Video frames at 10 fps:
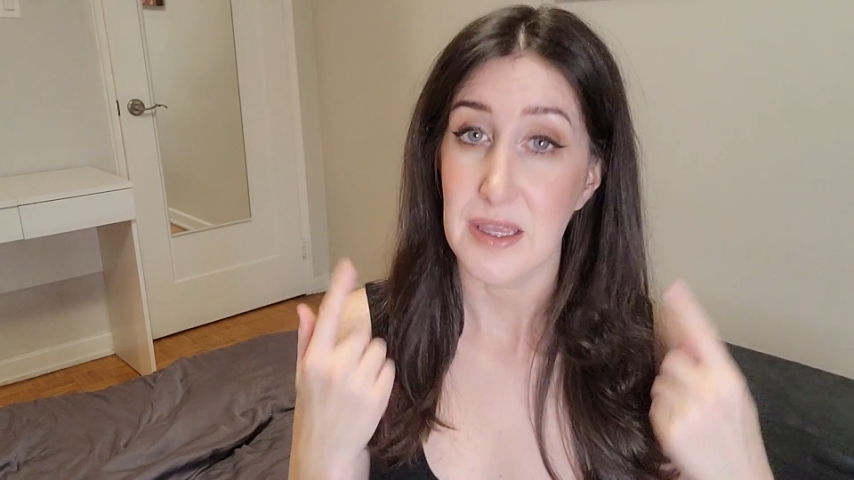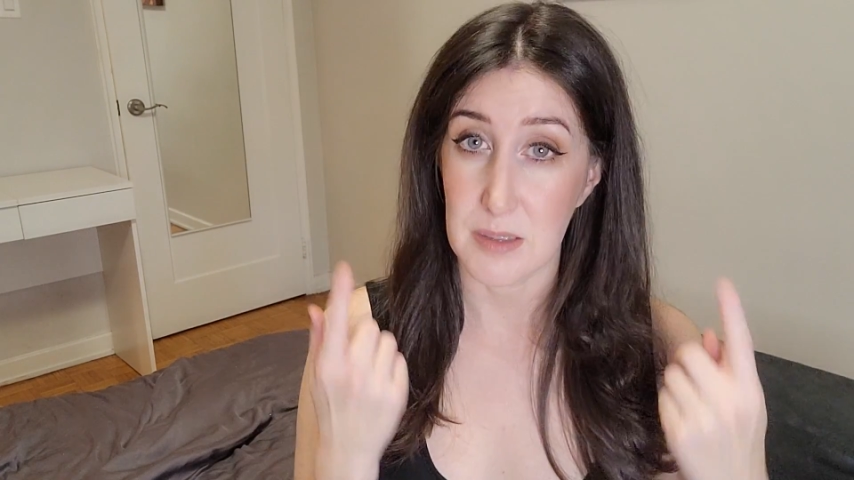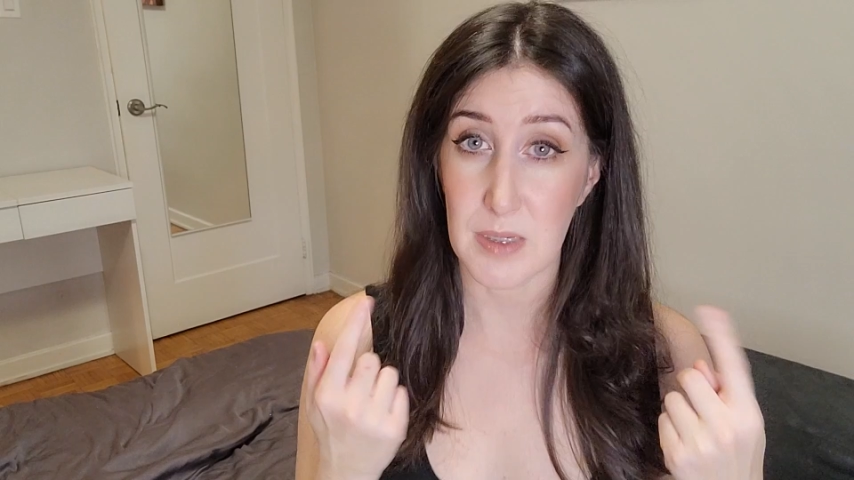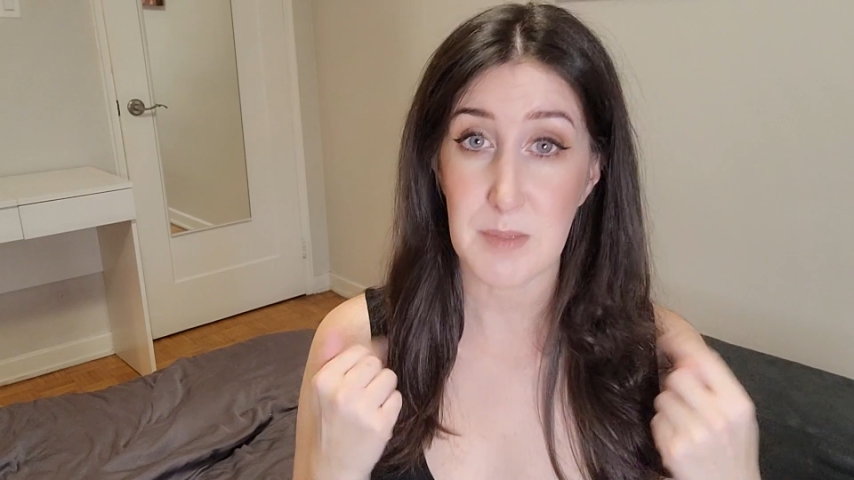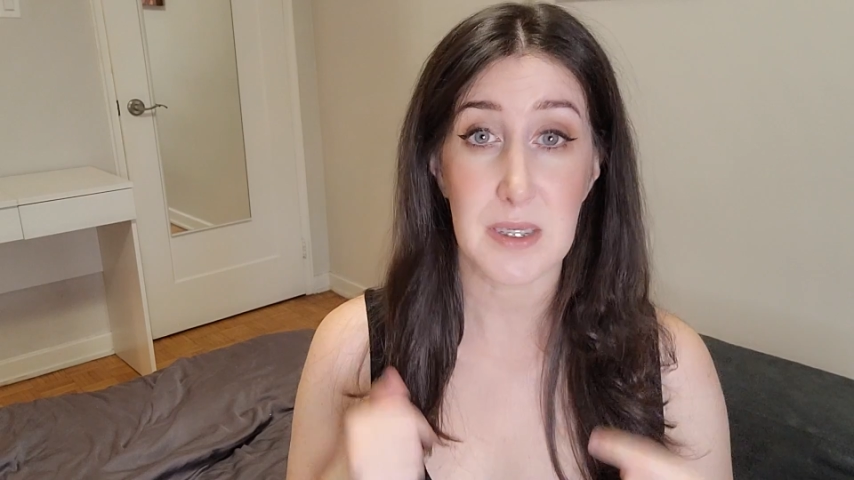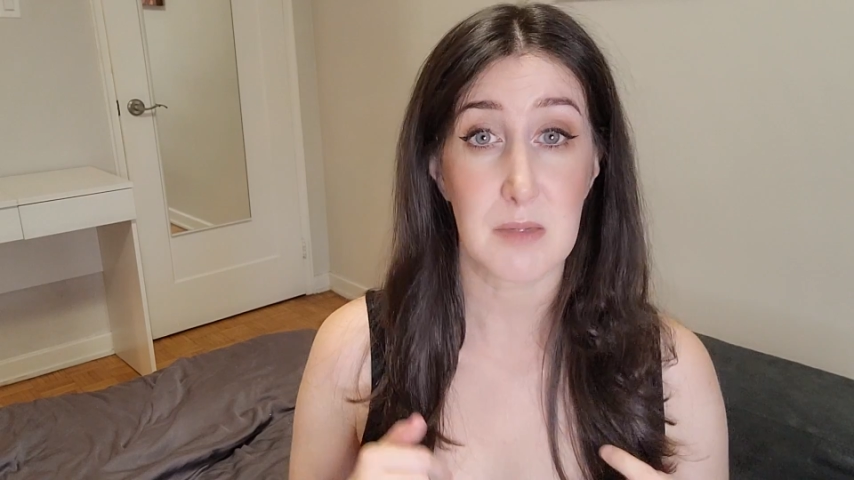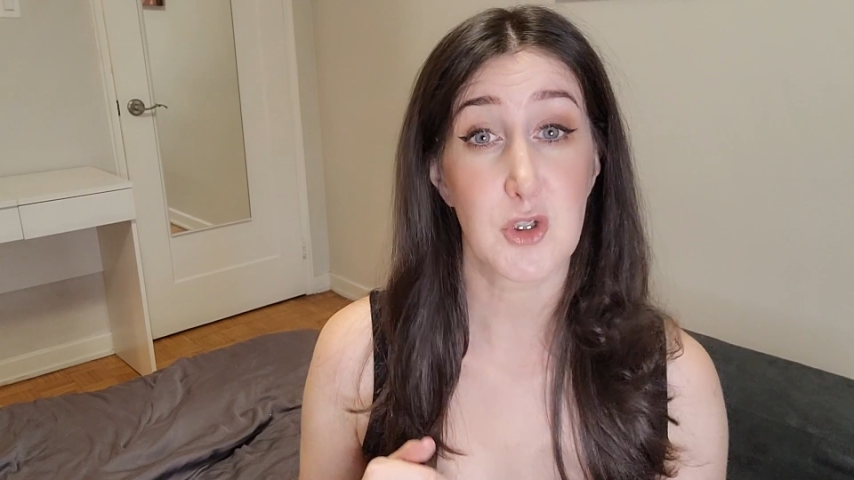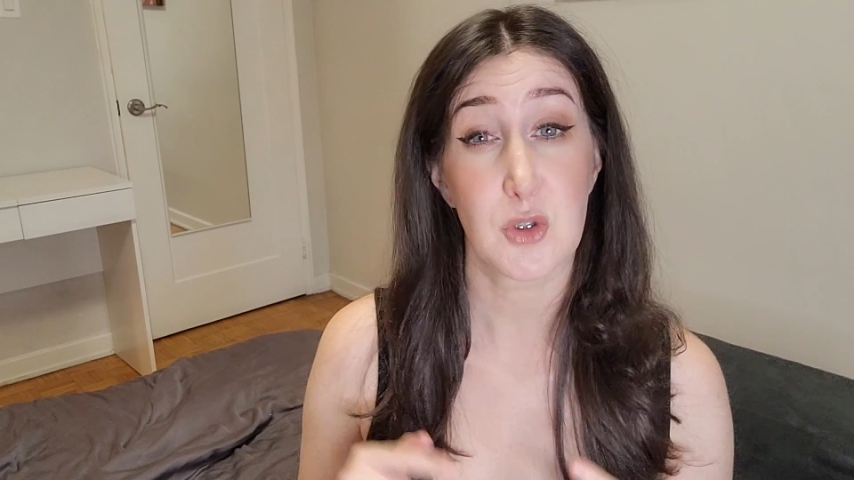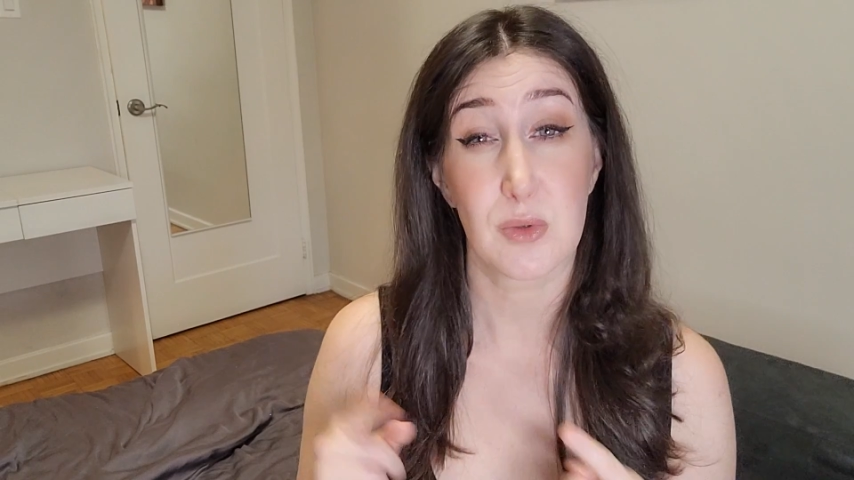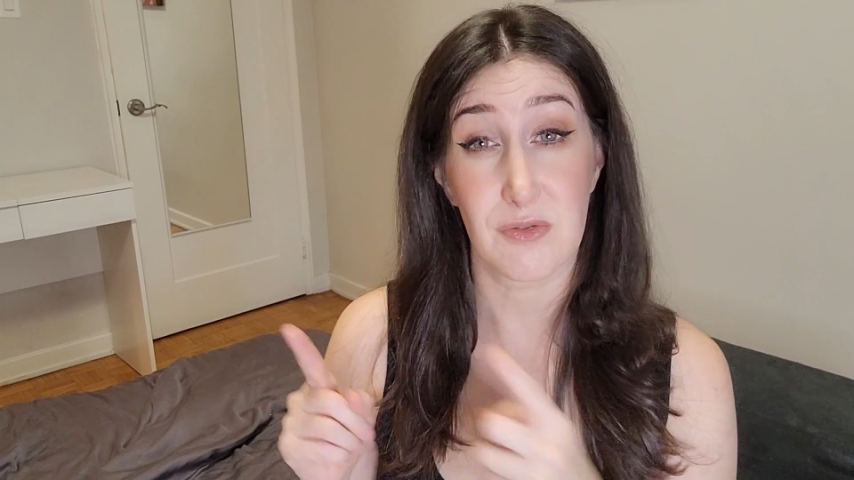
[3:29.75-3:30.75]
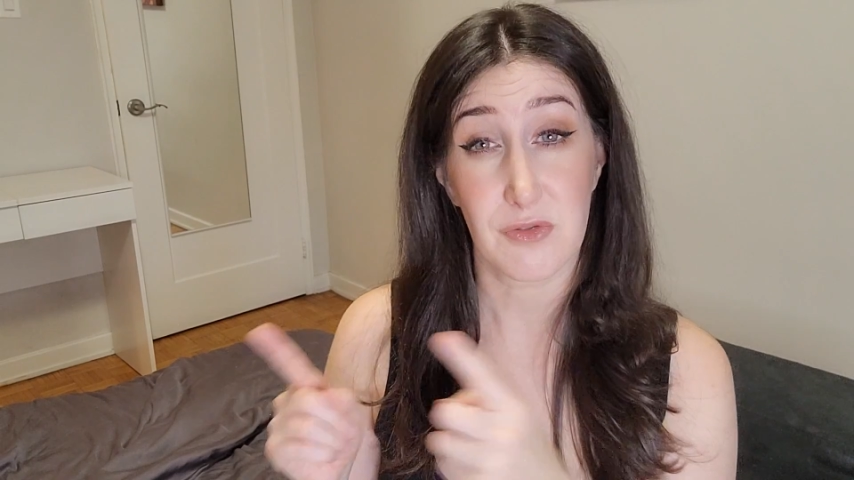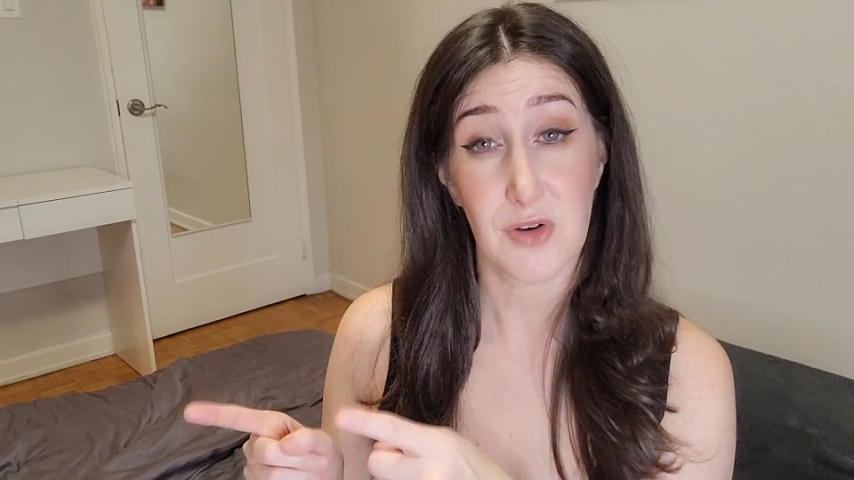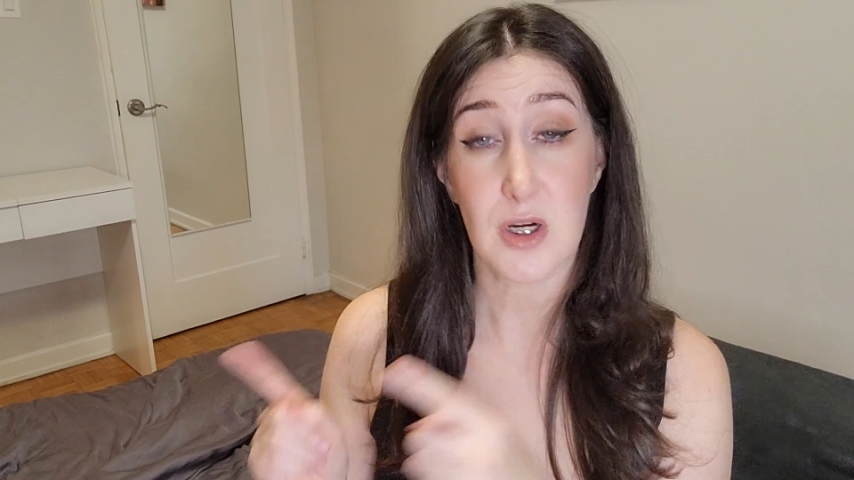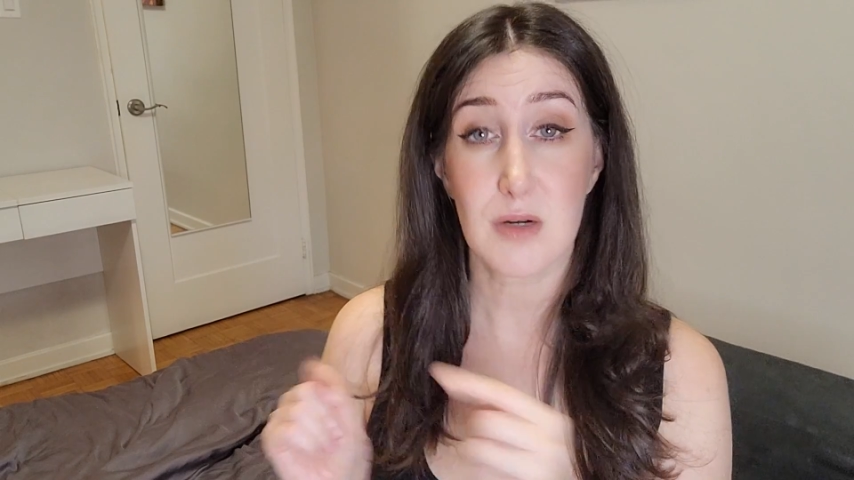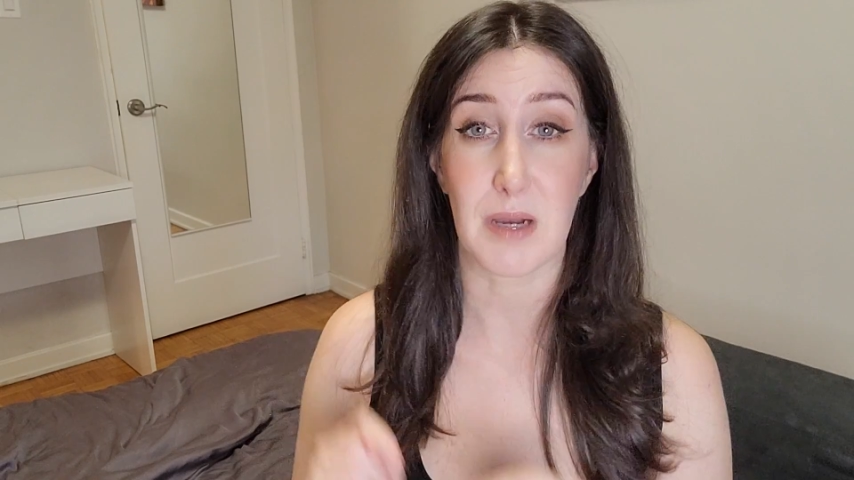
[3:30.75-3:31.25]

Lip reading: They might be able to infer